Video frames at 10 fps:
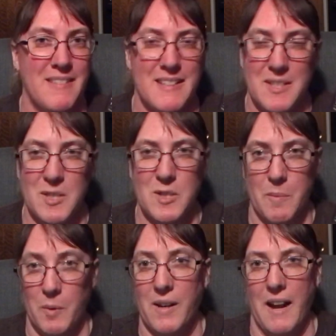this is a
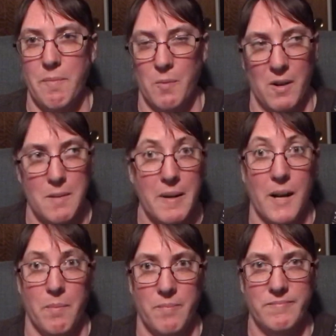book I've been wanting to pick
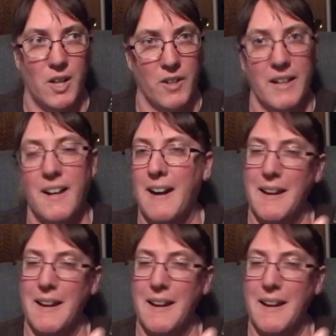up all year.